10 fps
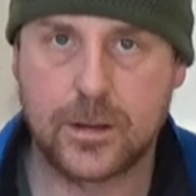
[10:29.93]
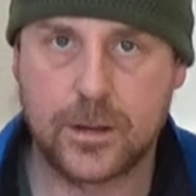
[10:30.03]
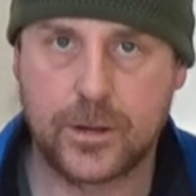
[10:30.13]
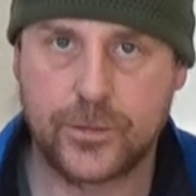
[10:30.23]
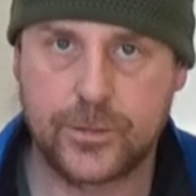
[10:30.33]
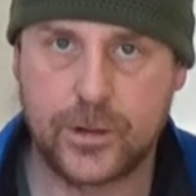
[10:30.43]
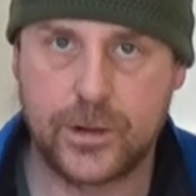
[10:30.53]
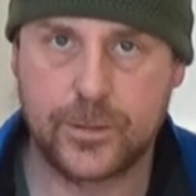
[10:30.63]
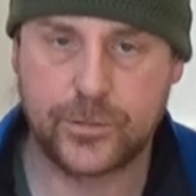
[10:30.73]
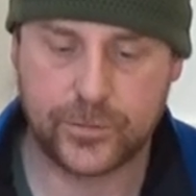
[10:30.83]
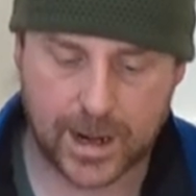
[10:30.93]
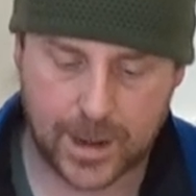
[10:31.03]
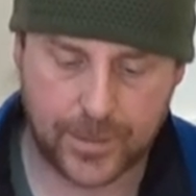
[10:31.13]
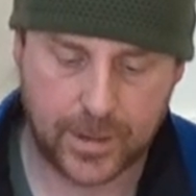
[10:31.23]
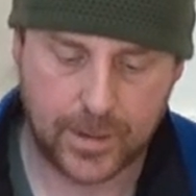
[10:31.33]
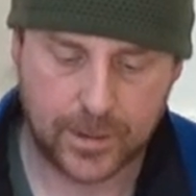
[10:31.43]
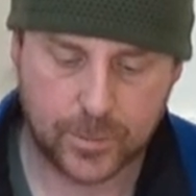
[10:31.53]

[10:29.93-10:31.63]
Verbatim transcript: a sternum strap